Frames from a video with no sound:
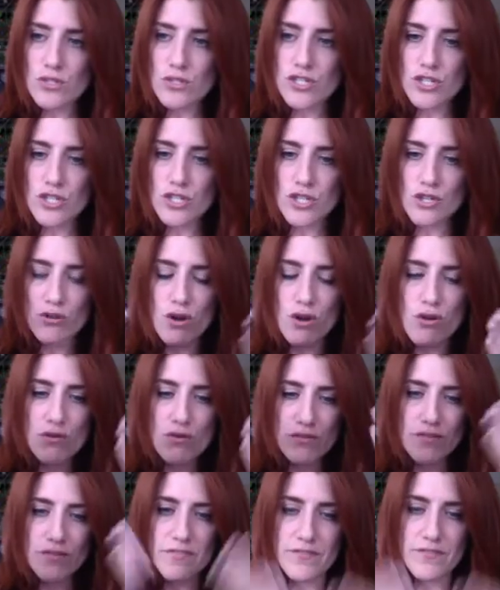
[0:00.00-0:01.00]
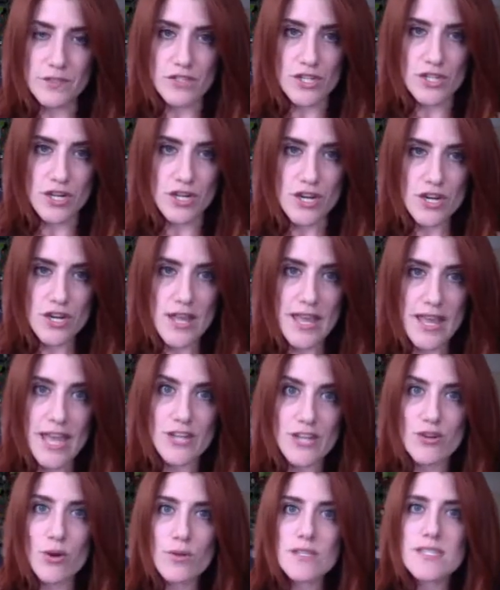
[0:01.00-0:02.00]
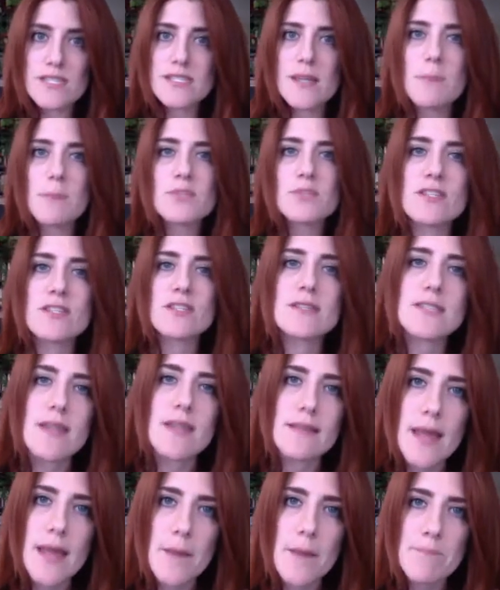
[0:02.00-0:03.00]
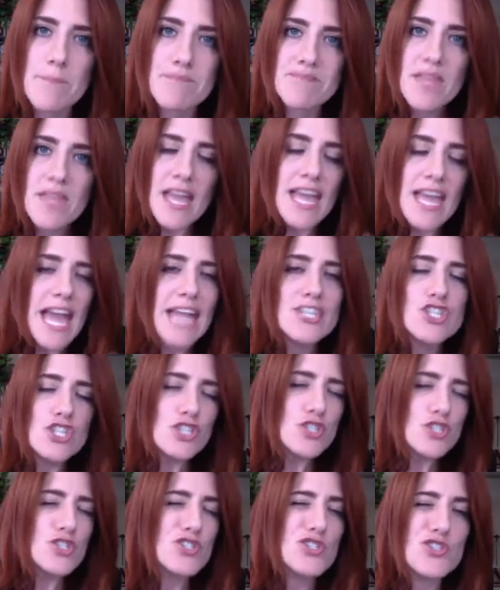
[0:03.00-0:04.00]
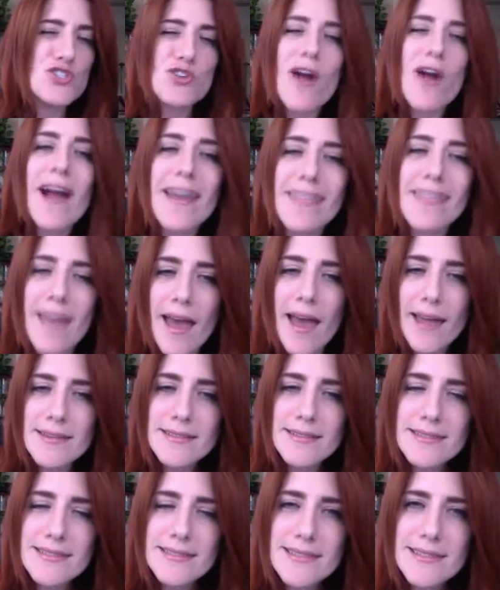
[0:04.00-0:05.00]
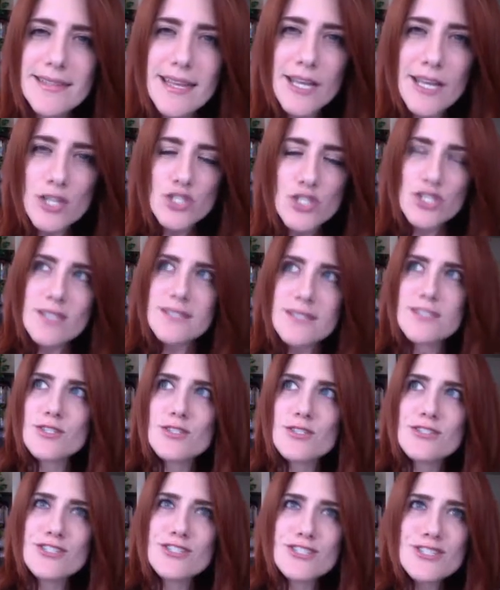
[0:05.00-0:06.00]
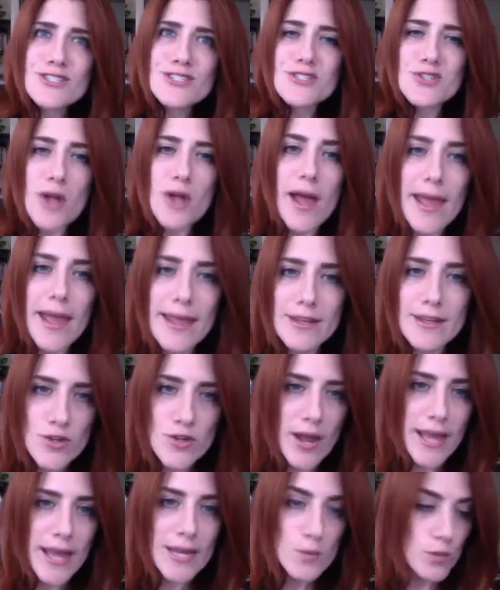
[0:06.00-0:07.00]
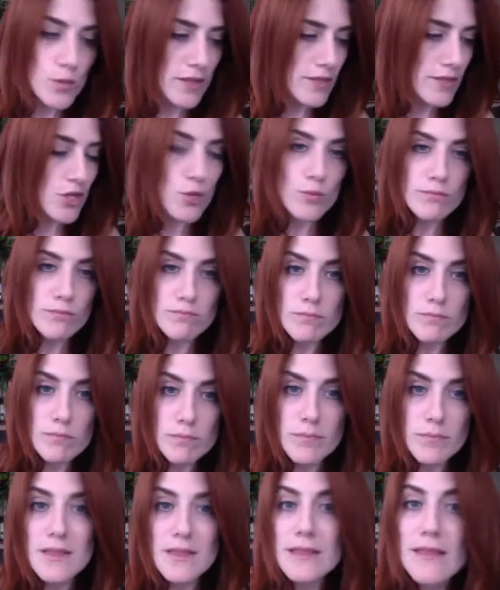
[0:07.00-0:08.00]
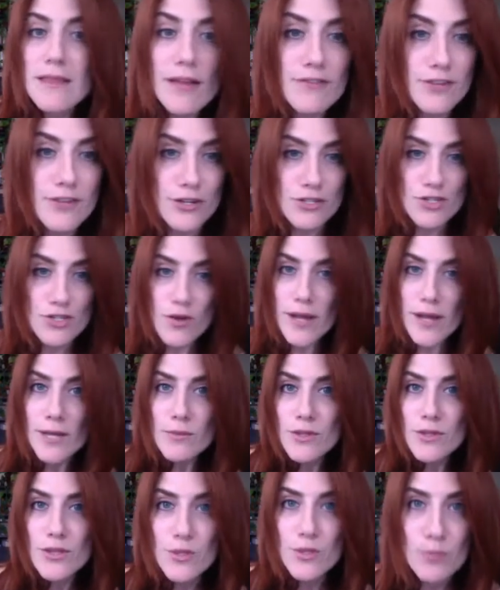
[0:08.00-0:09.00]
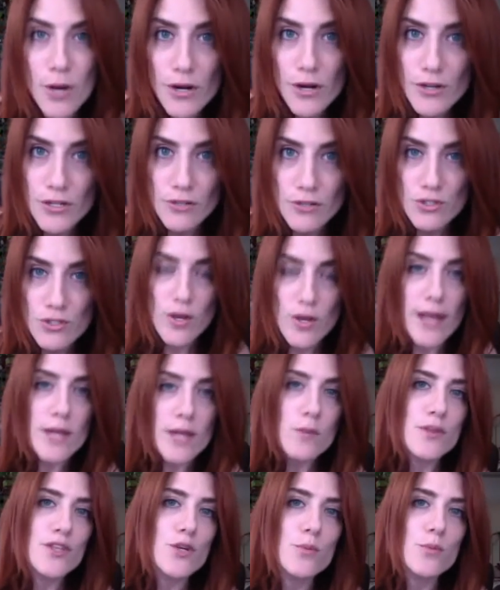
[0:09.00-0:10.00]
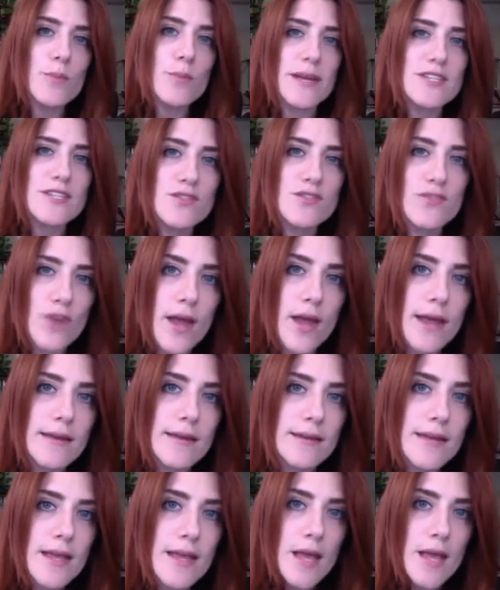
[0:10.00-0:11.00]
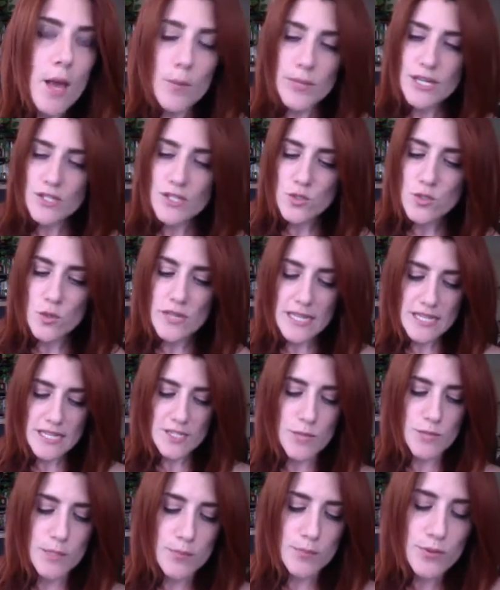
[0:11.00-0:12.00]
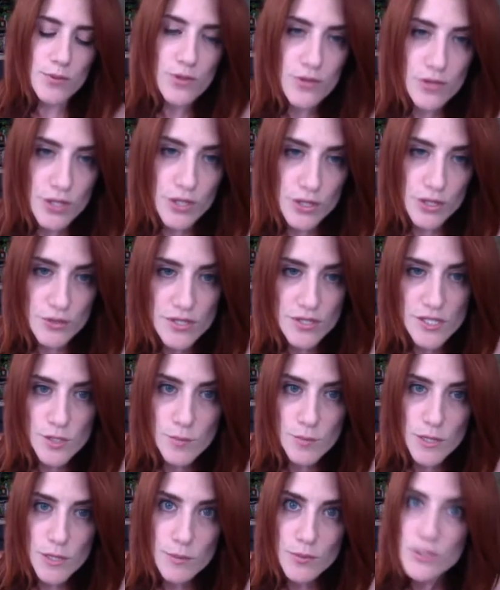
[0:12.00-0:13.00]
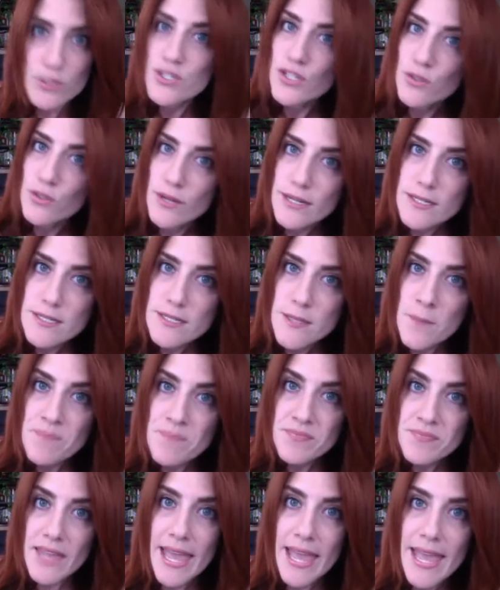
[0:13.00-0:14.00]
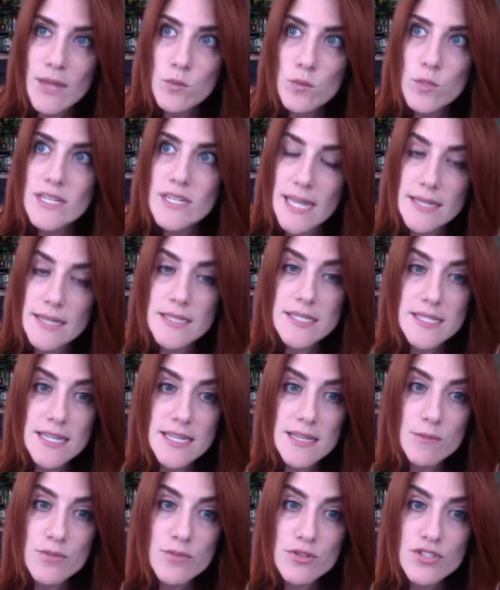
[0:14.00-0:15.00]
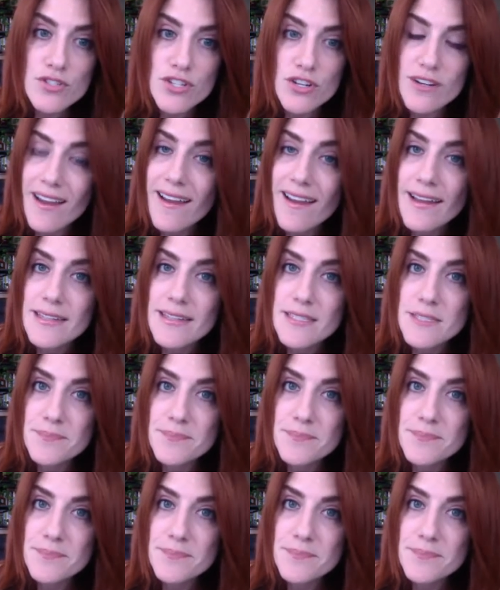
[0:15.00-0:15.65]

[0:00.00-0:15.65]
your own filter and your own assumptions on them? And just try that. Just try it. Try it with your lover. Try it with your partner. Try it with your best friend, because these people are the closest people to us, and we tend to see them through certain eyes,